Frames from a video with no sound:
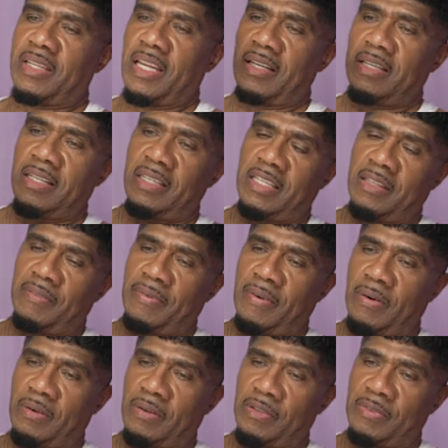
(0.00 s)
became the lead
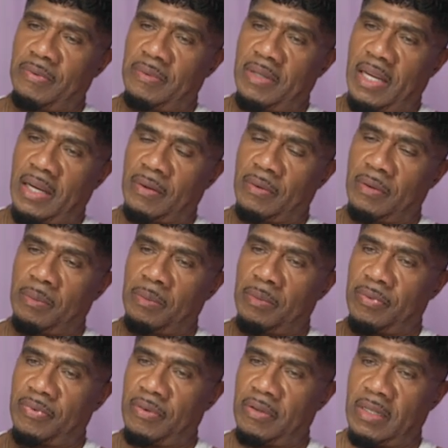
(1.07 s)
vocalist from that group
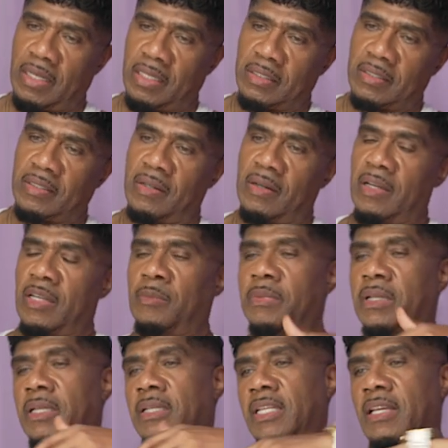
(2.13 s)
for Atlantic Starr, and
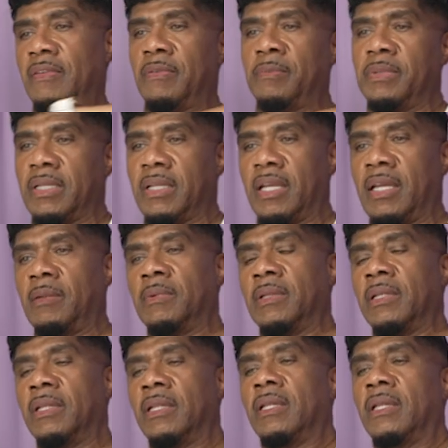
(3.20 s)
me and David became
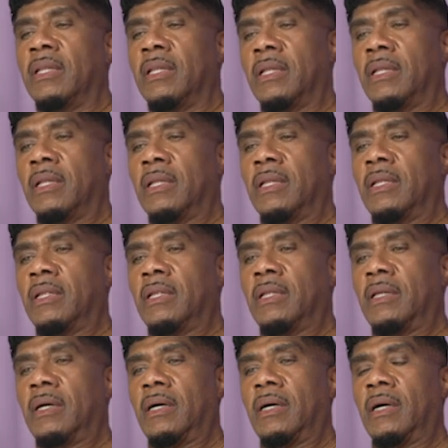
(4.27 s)

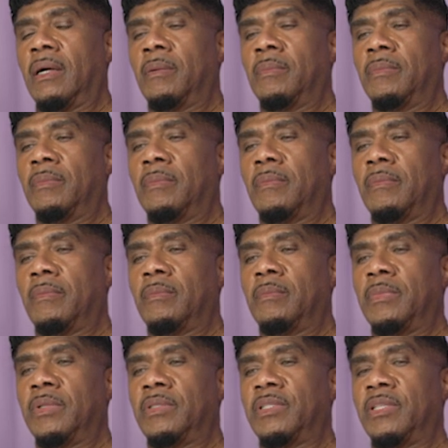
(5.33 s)
the um,
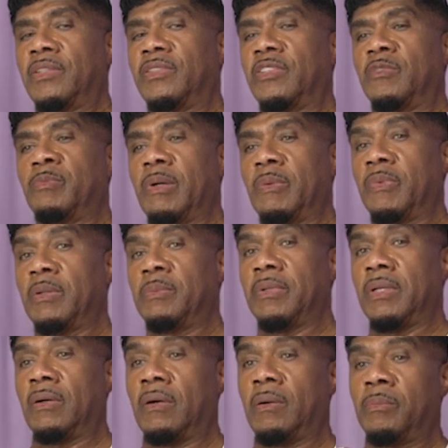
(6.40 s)
musicians, but we
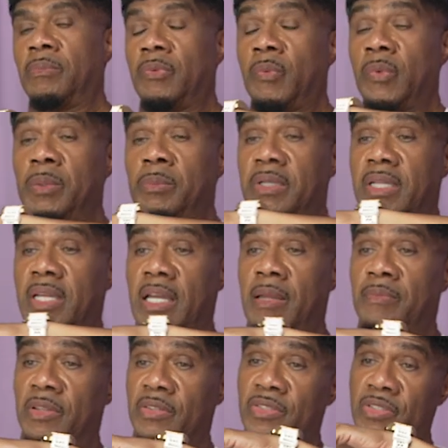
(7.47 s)
be, uh, but we
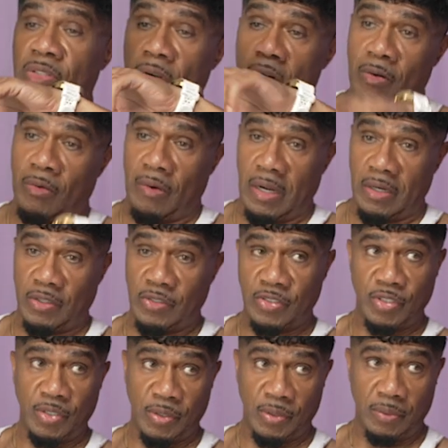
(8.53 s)
became the
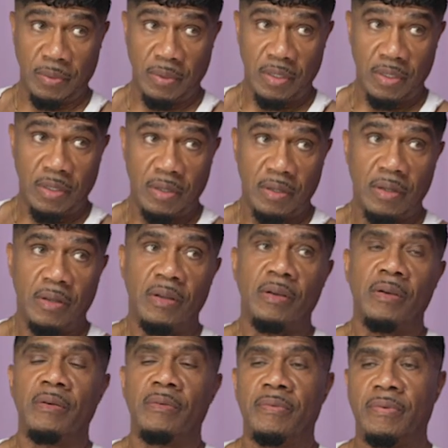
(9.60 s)
songwriters too
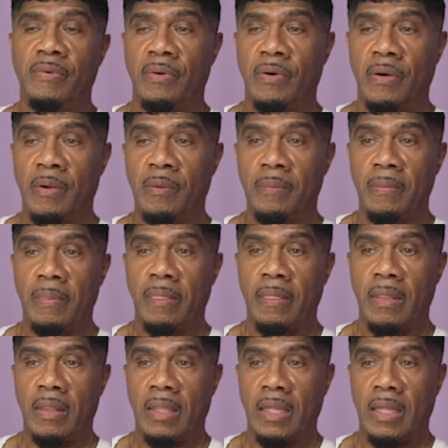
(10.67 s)
mm. for
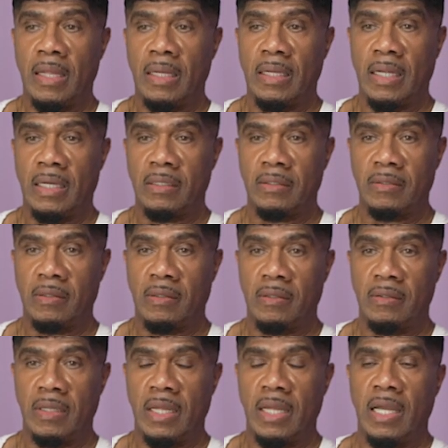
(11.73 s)
Atlantic
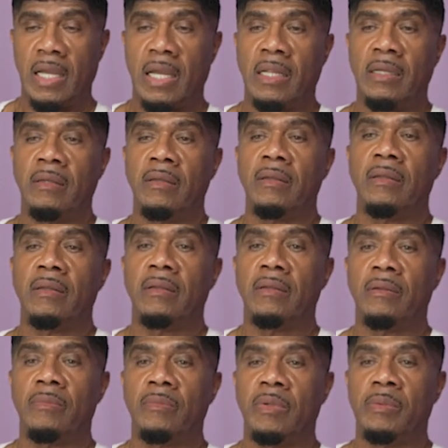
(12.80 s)
Starr, and
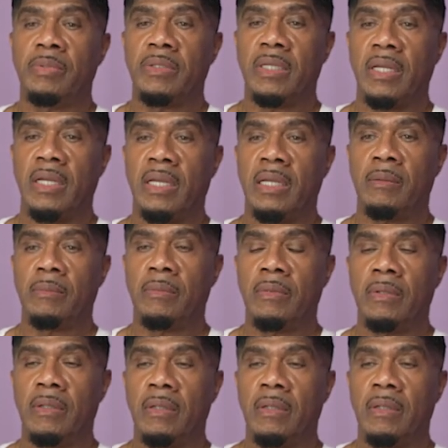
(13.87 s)
we became